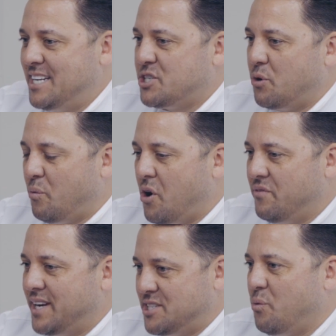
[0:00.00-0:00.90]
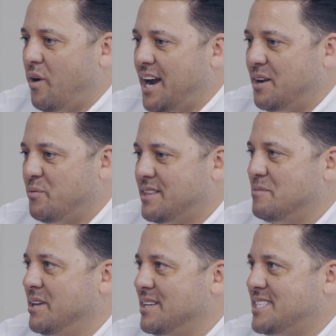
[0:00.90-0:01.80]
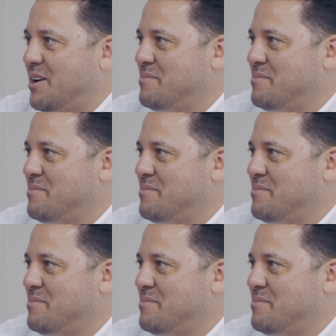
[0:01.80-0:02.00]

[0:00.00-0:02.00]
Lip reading: interwoven and entwined with the military.